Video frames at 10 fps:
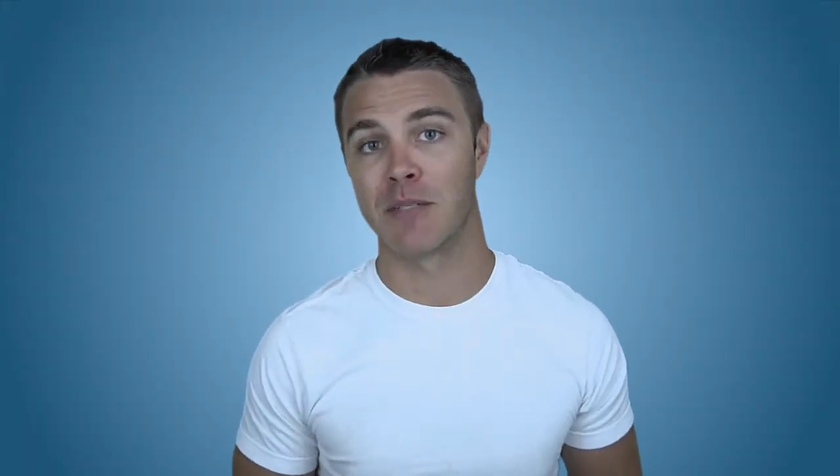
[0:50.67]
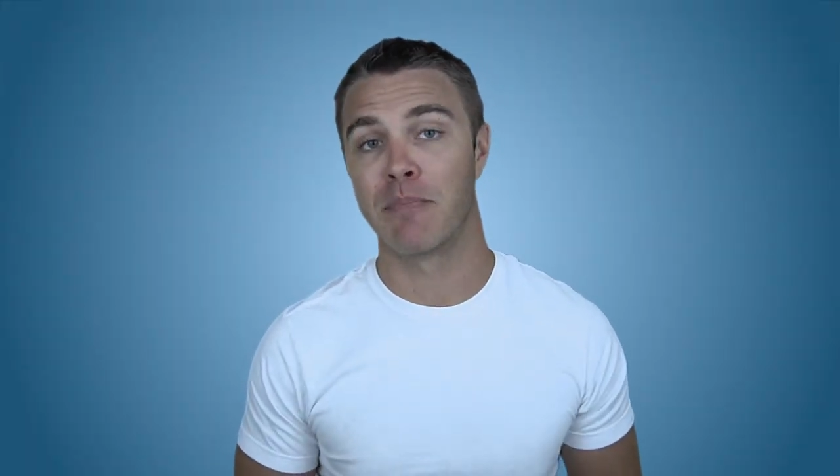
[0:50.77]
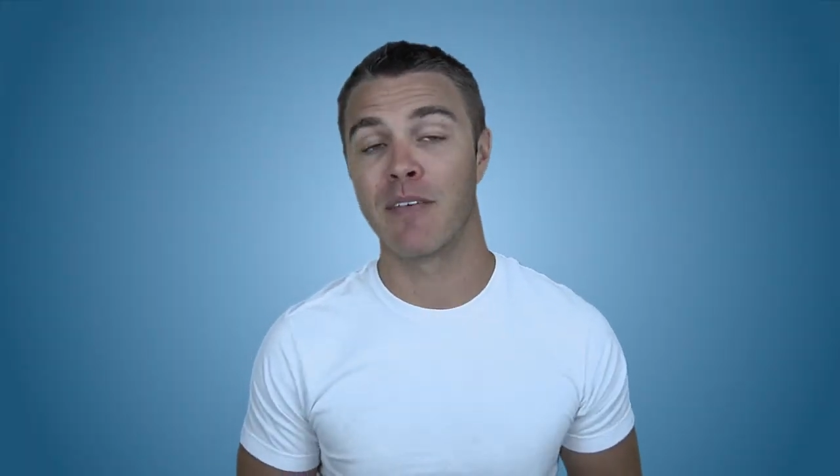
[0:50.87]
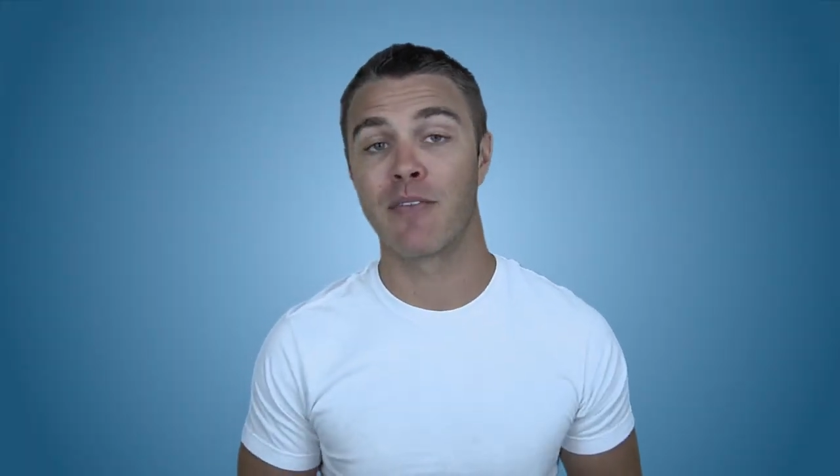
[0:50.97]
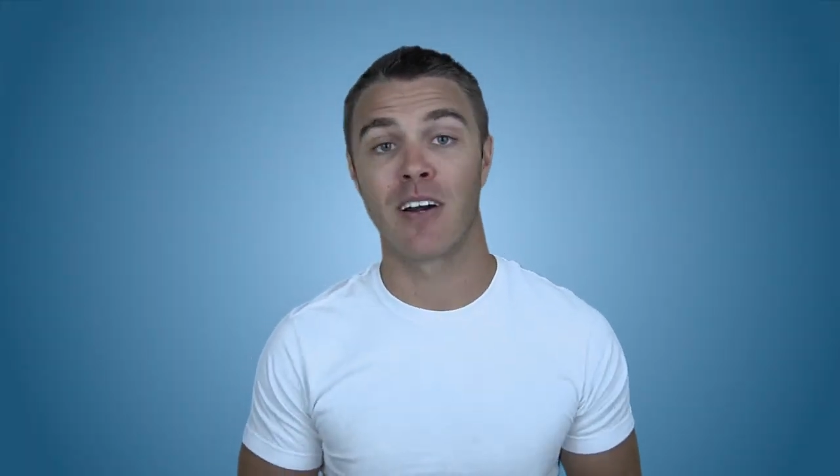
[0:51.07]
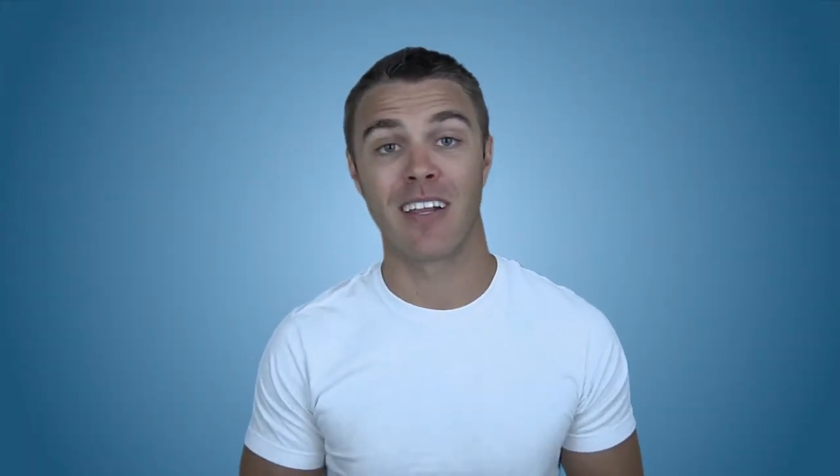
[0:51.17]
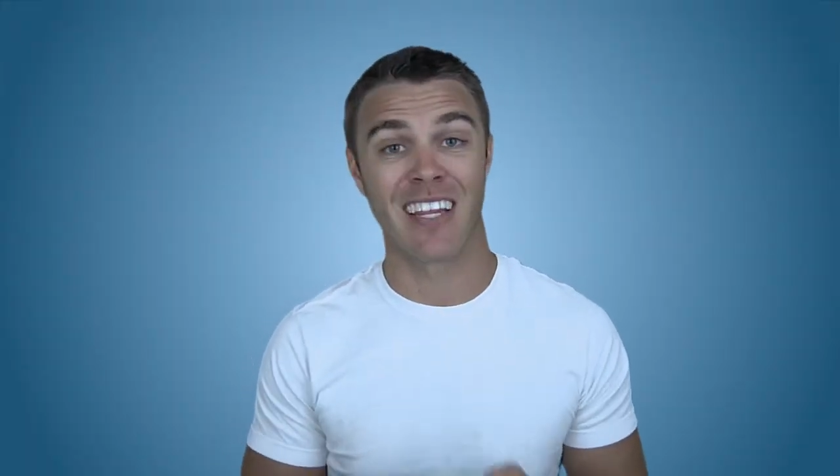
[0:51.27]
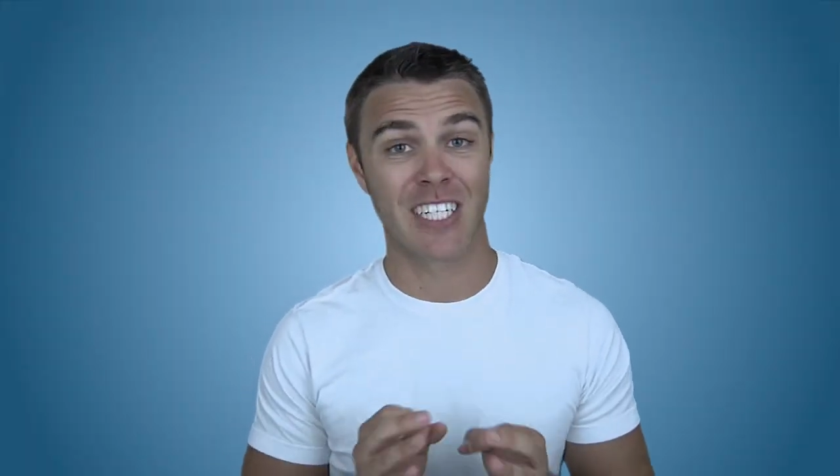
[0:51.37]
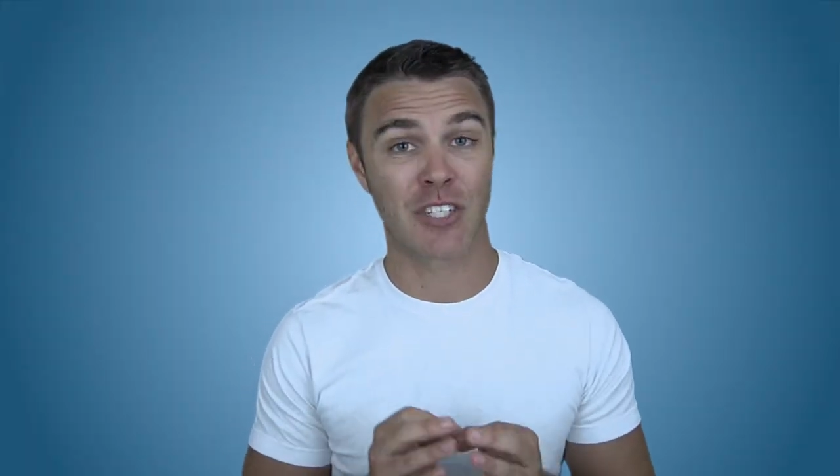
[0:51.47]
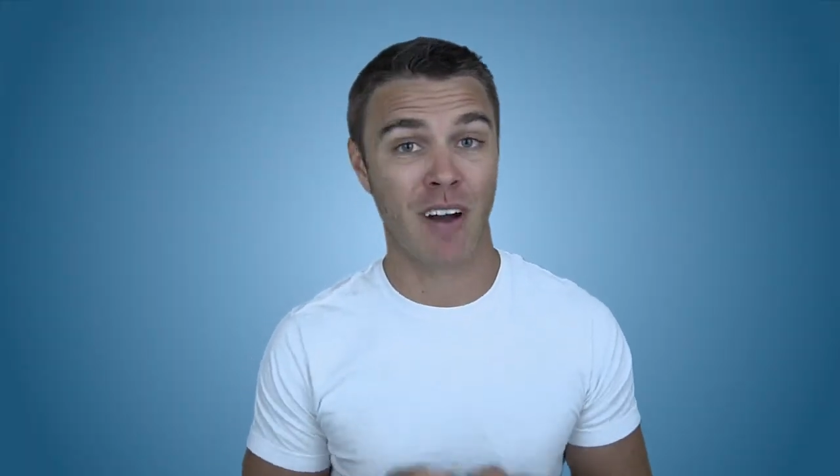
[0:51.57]
but for
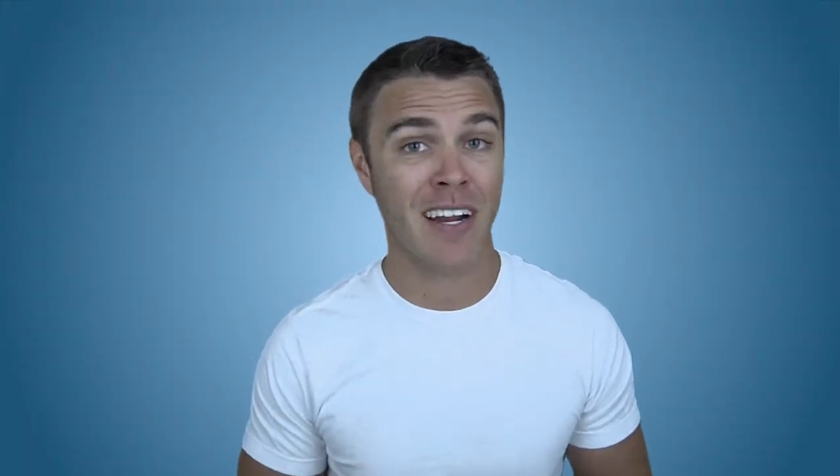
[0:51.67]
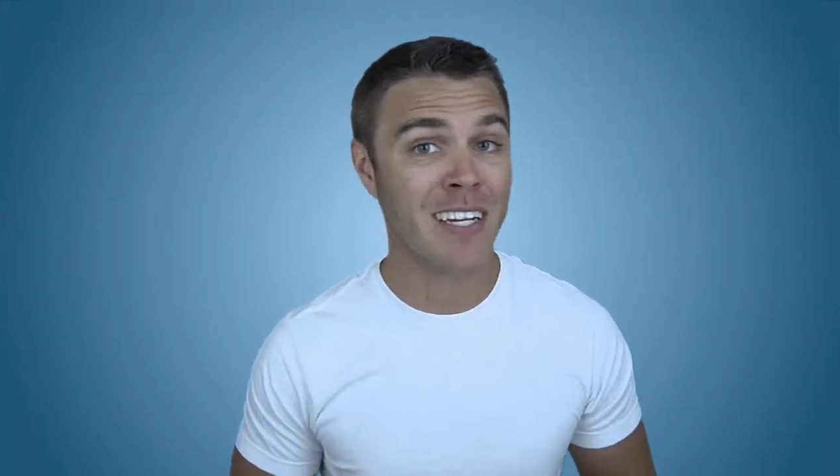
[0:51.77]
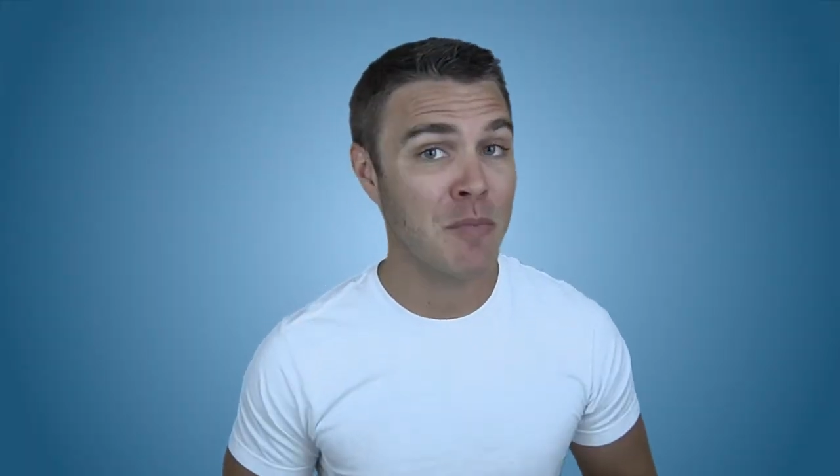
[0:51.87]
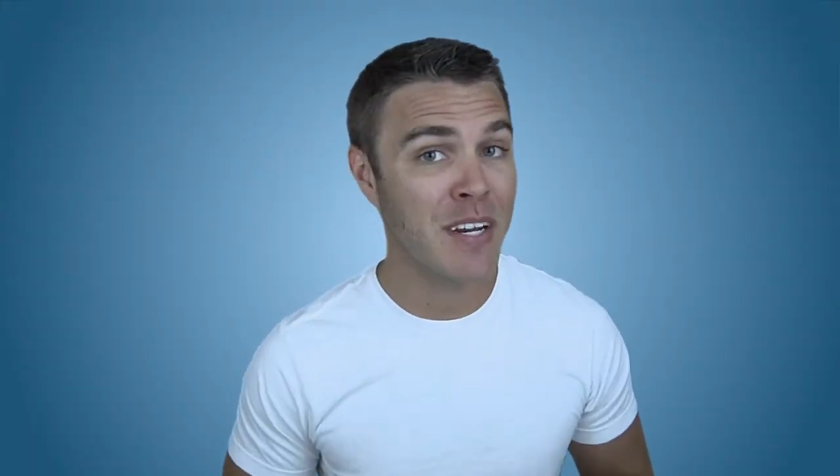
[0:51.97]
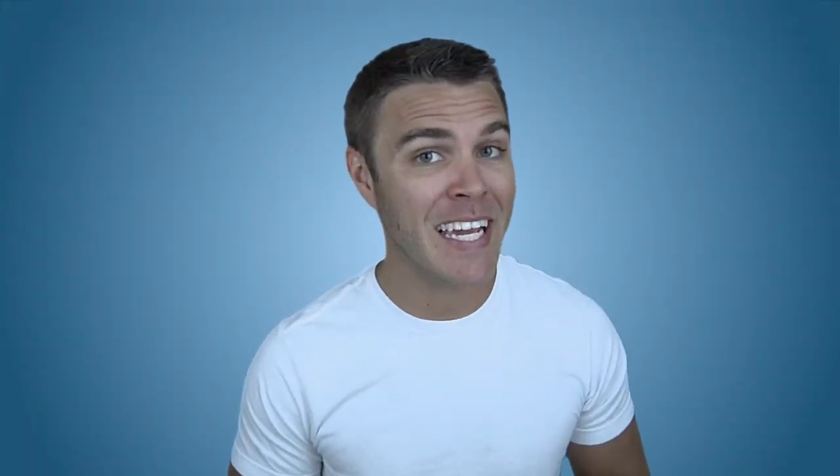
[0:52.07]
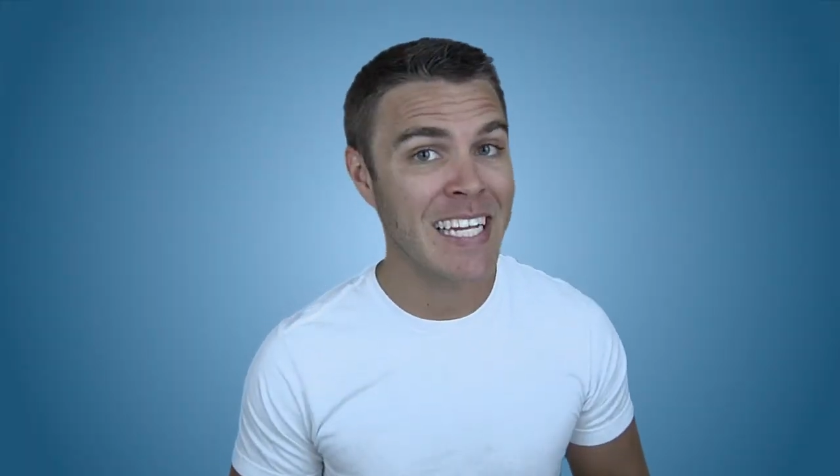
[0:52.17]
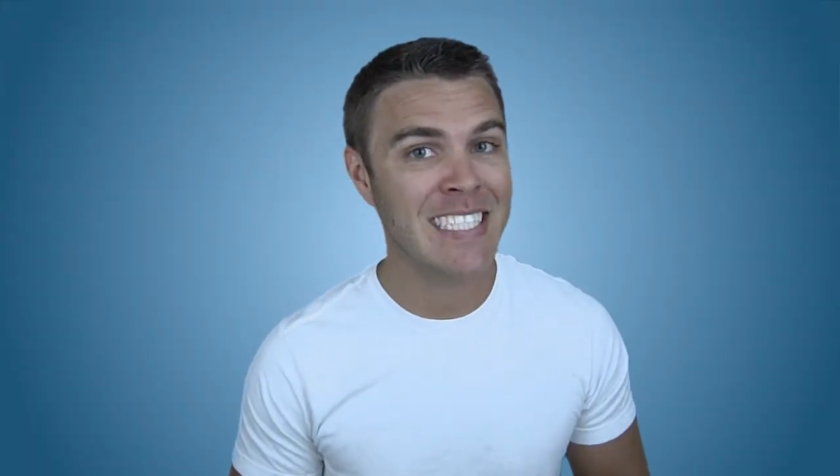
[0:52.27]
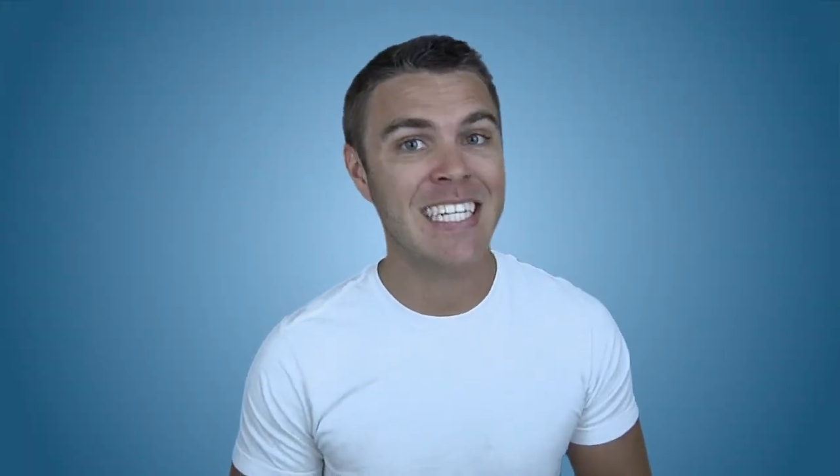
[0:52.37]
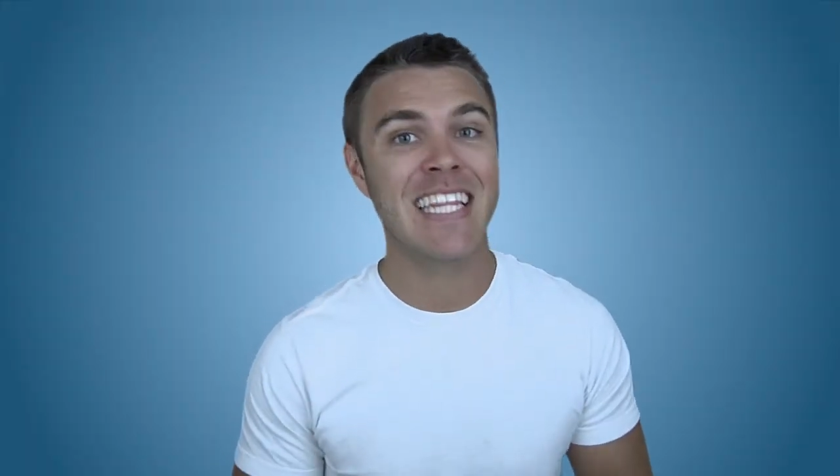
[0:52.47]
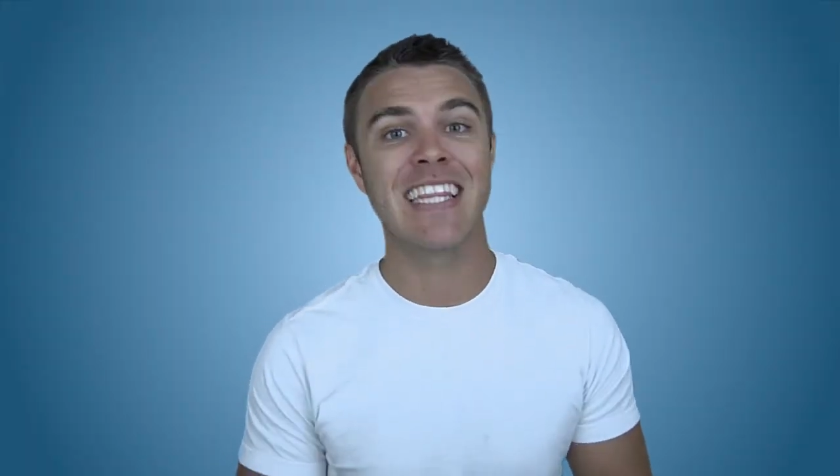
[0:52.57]
electronic
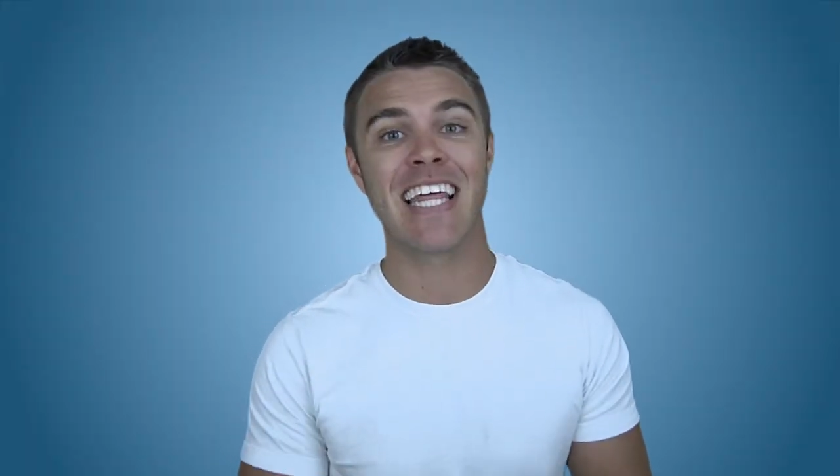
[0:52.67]
communication,